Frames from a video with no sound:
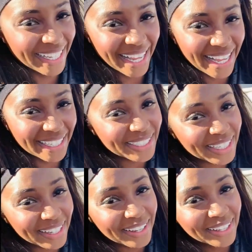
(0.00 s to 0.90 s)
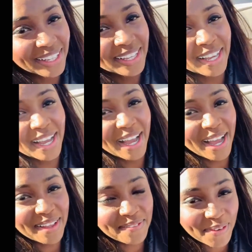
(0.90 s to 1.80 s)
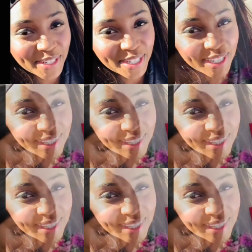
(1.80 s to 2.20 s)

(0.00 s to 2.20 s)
Yes. Retail is dying. Unfortunately.